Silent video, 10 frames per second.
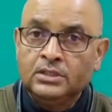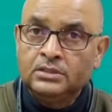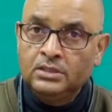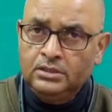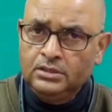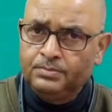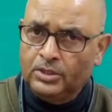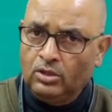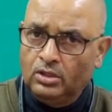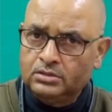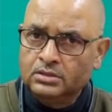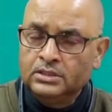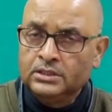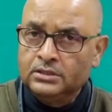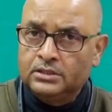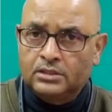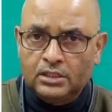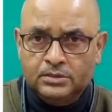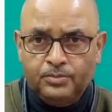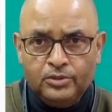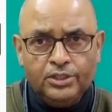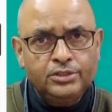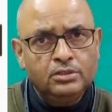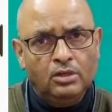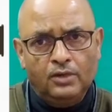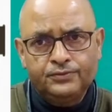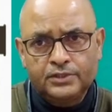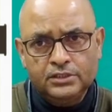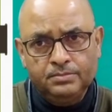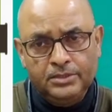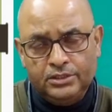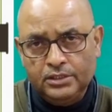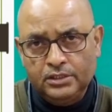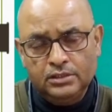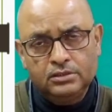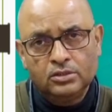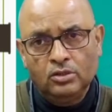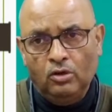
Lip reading: This is because the transportation of such materials